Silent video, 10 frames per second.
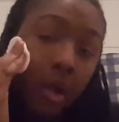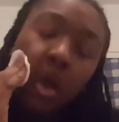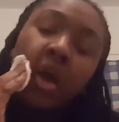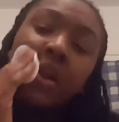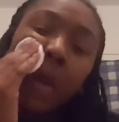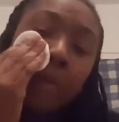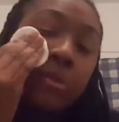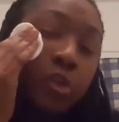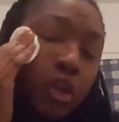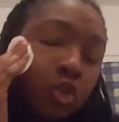and I'm
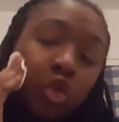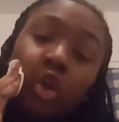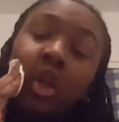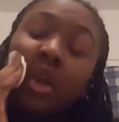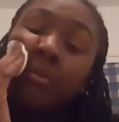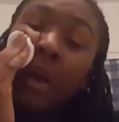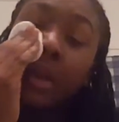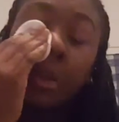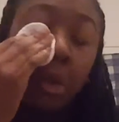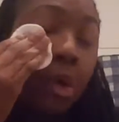just enjoying my
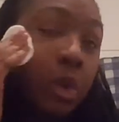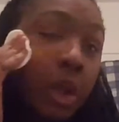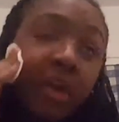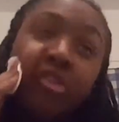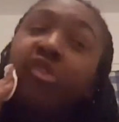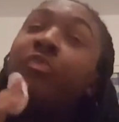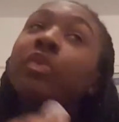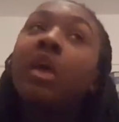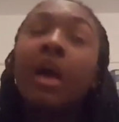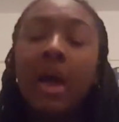little old life,
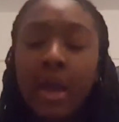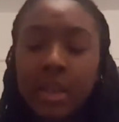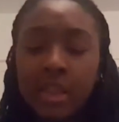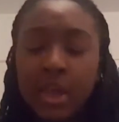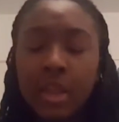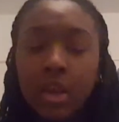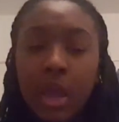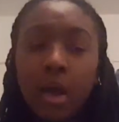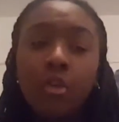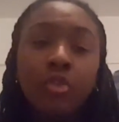and then
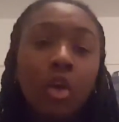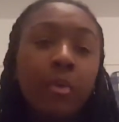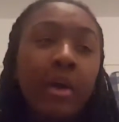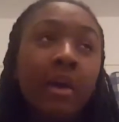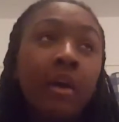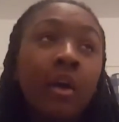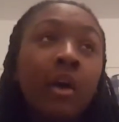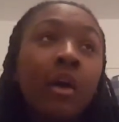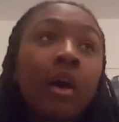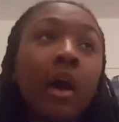out of nowhere,
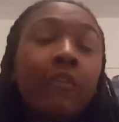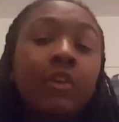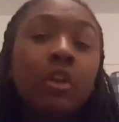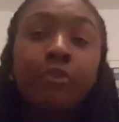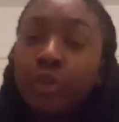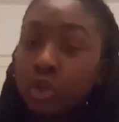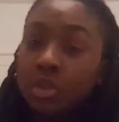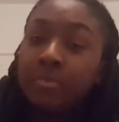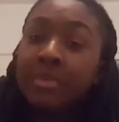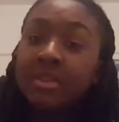I feel a
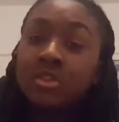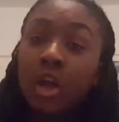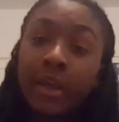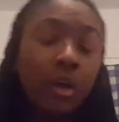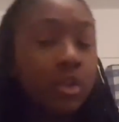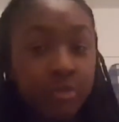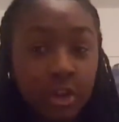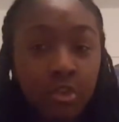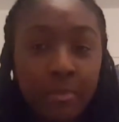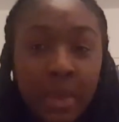foot being stuck out in
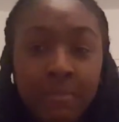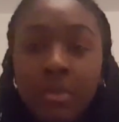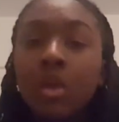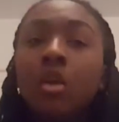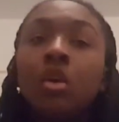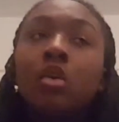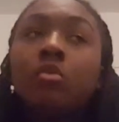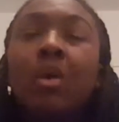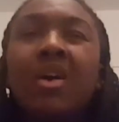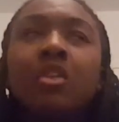front of me.
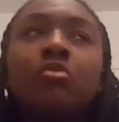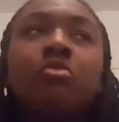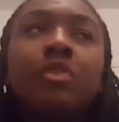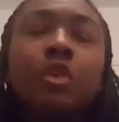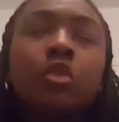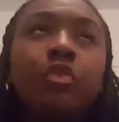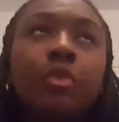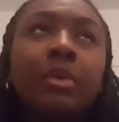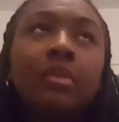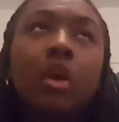Well, I didn't feel the
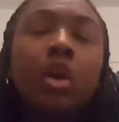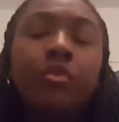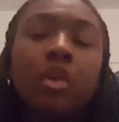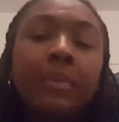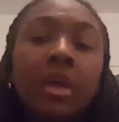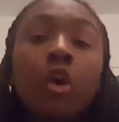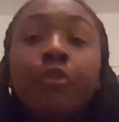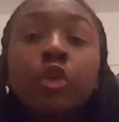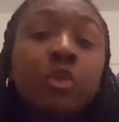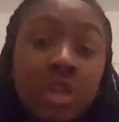foot being stuck out in front of me. A
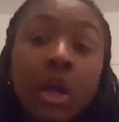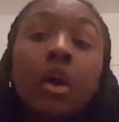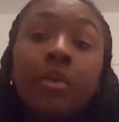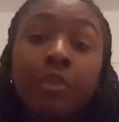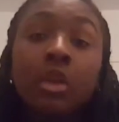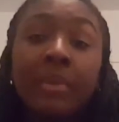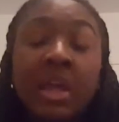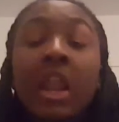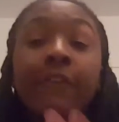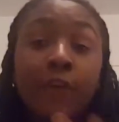foot was stuck out in front of me,
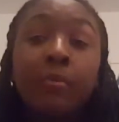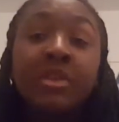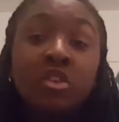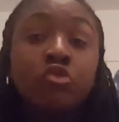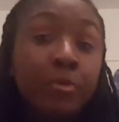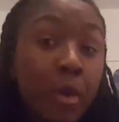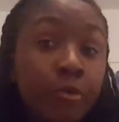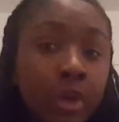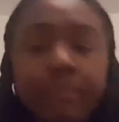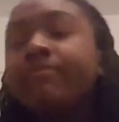and I felt myself trip
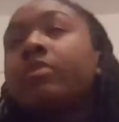over it.